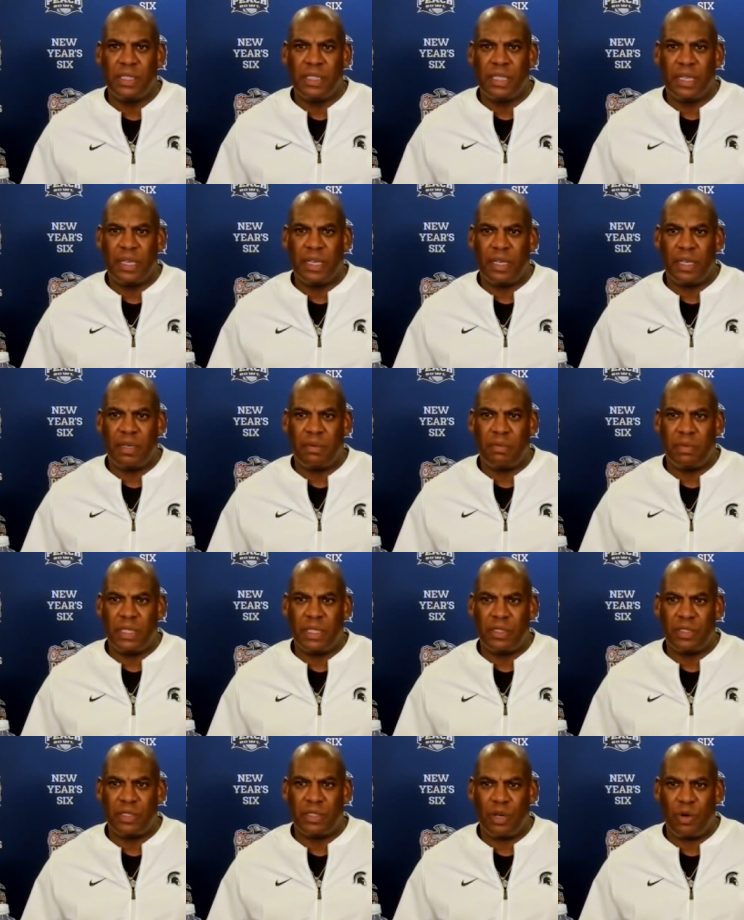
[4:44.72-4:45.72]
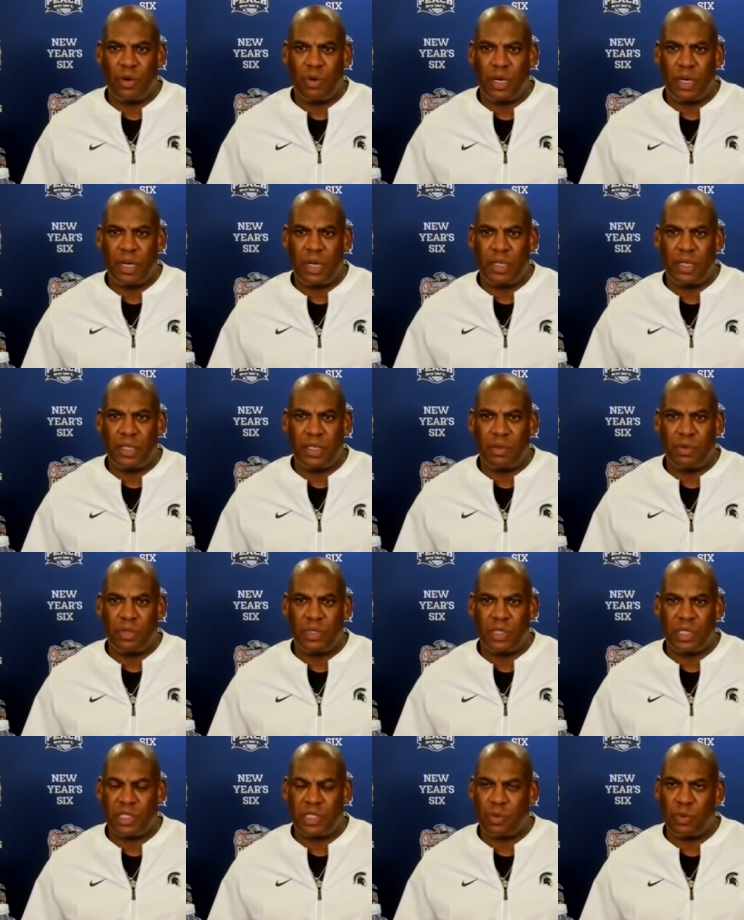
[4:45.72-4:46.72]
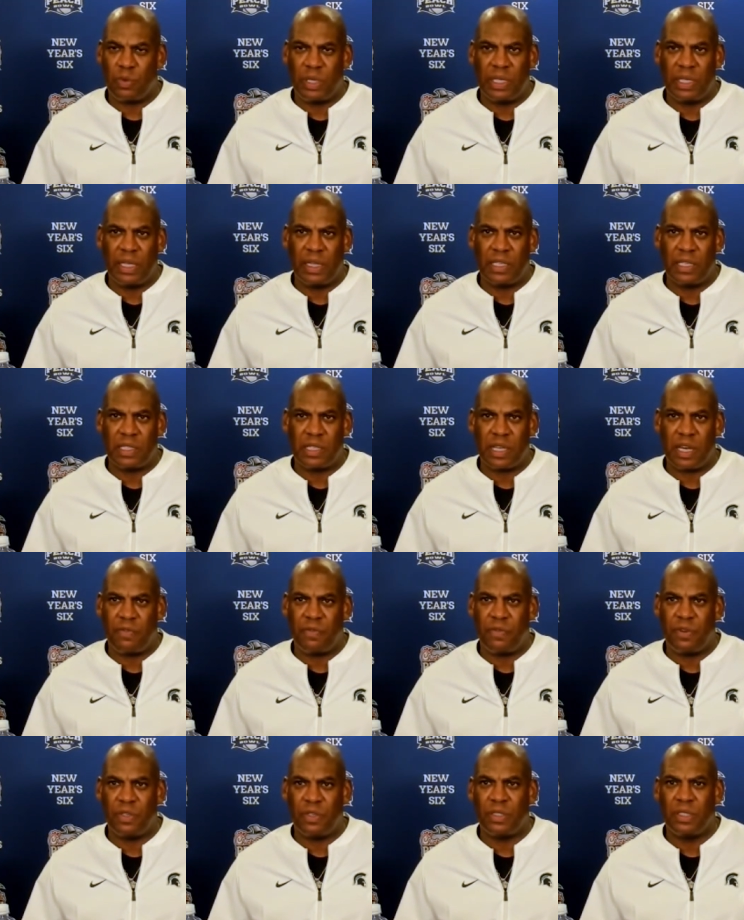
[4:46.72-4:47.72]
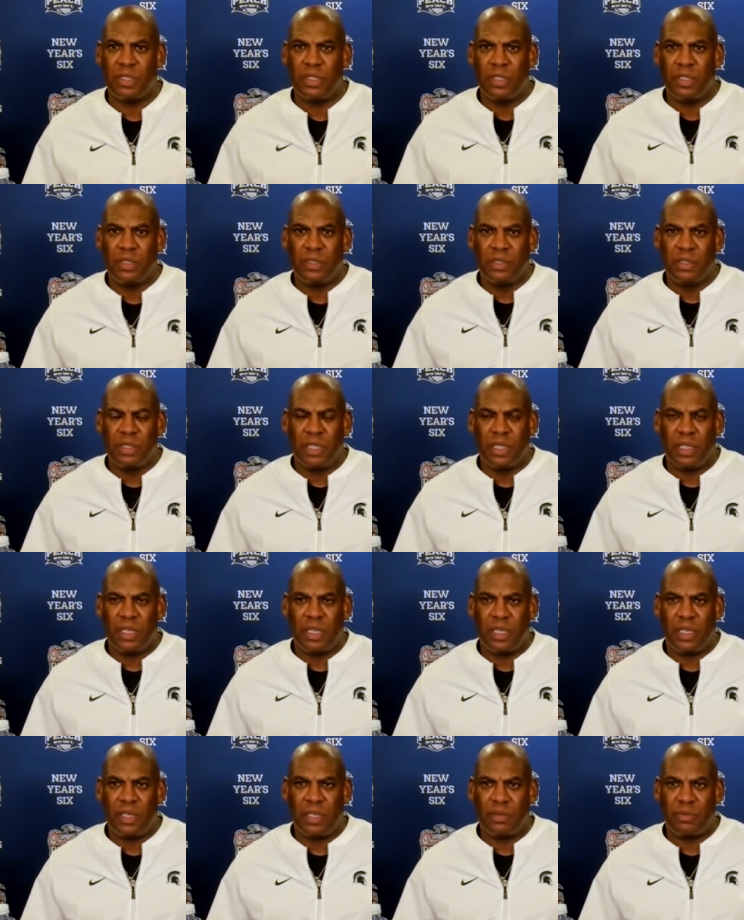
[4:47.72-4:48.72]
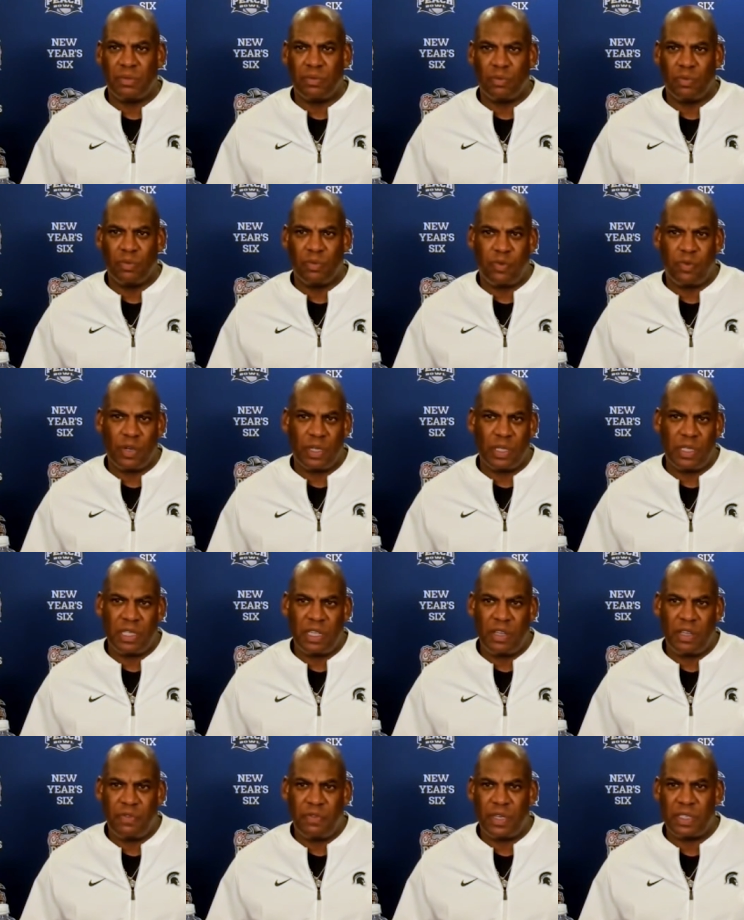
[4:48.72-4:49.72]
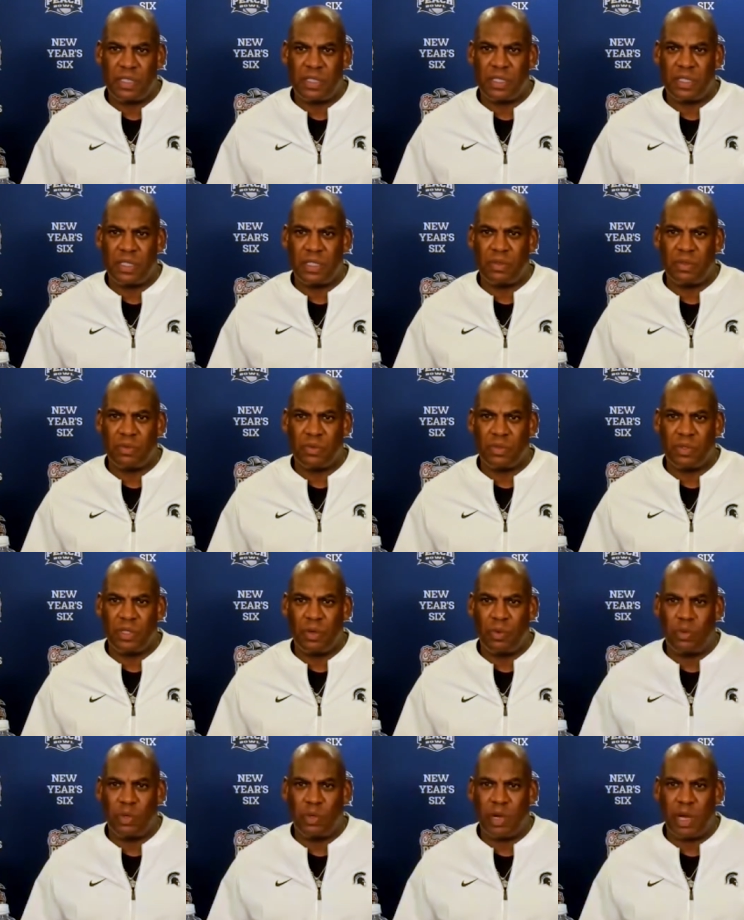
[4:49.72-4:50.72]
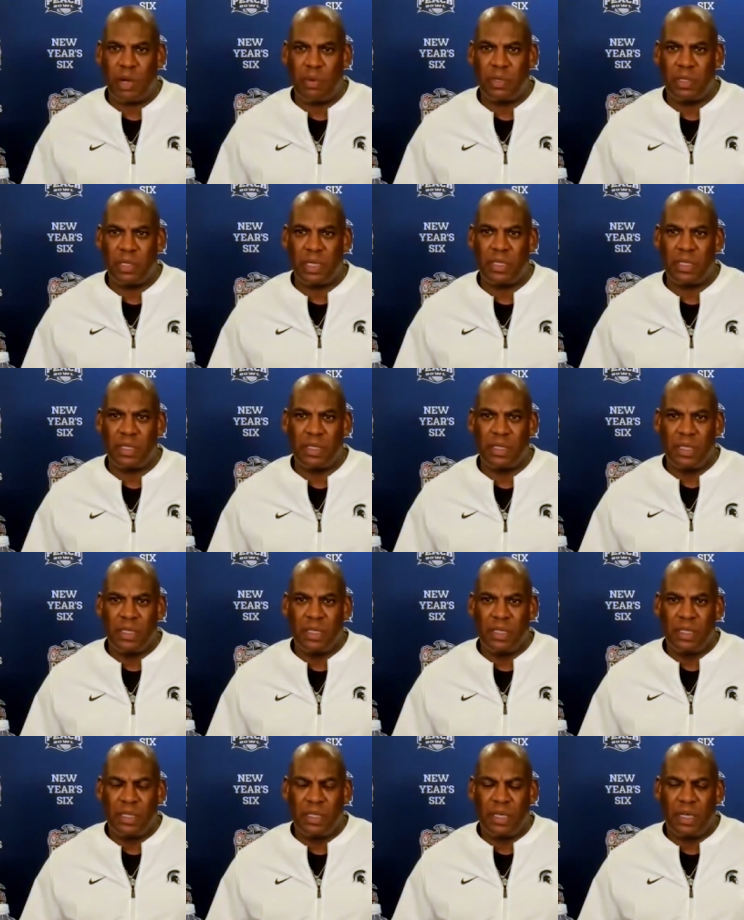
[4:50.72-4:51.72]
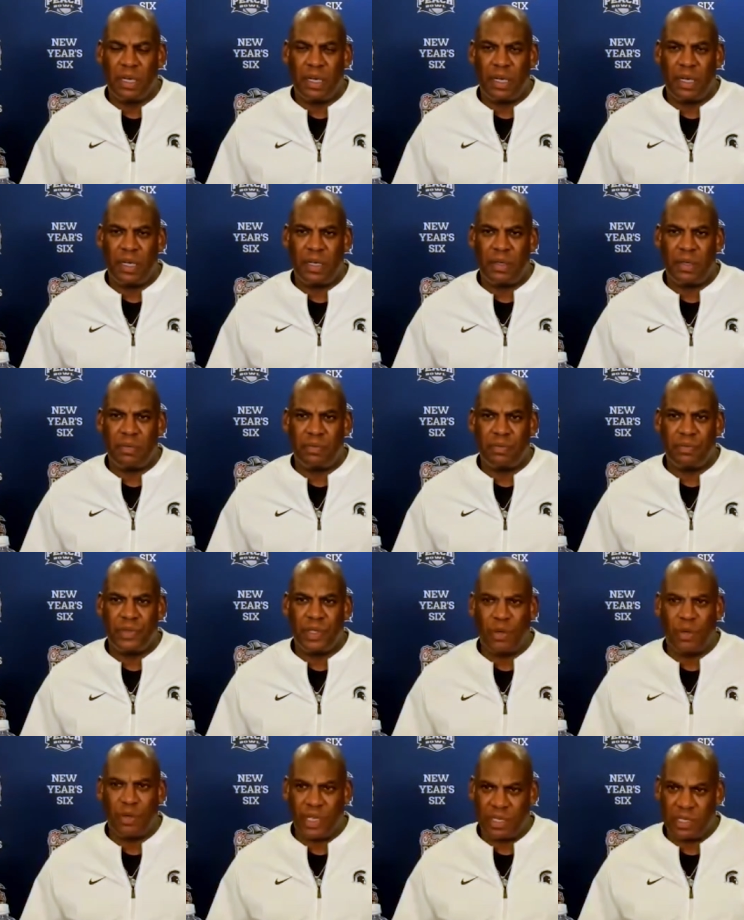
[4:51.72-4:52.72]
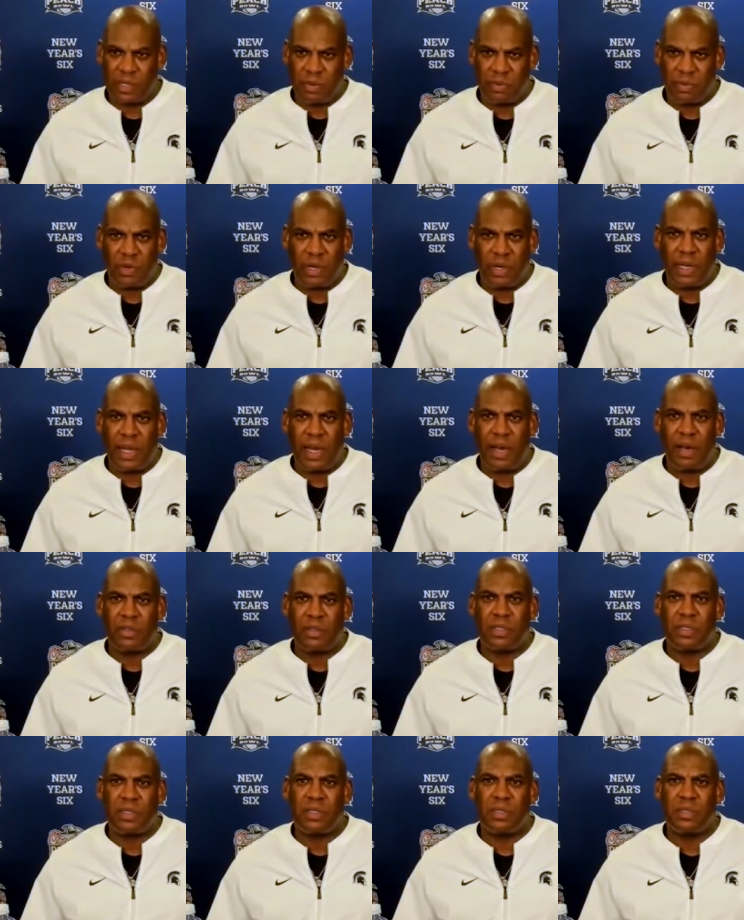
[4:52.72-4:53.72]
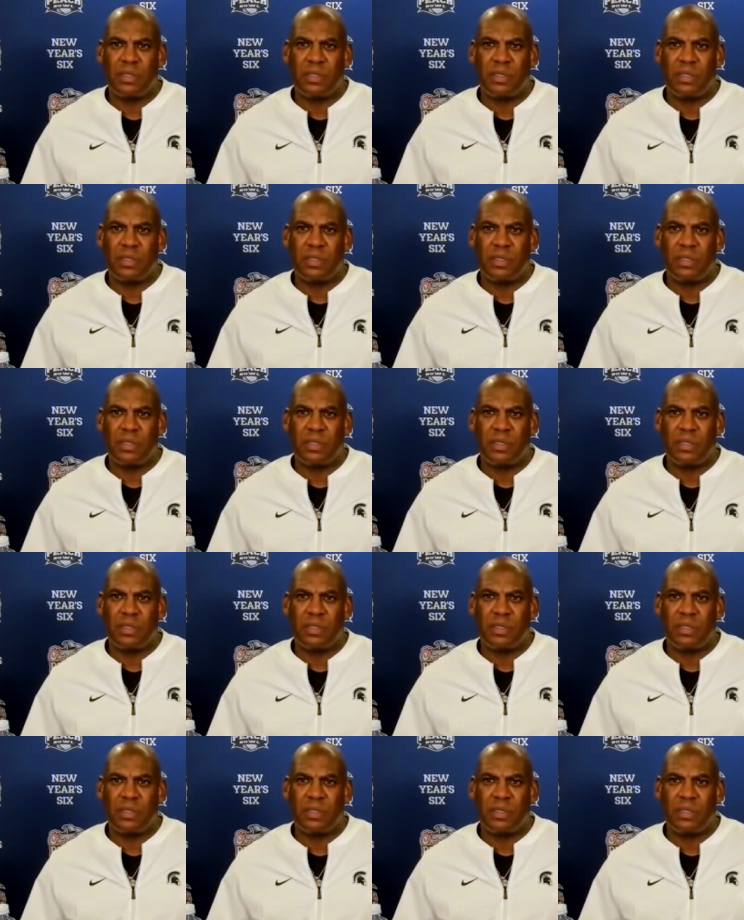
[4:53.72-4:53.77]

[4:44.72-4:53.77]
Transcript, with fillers: um, and so uh, it was just a relentless effort uh, for the defense, and you know we were able to uh, you know get some three and outs,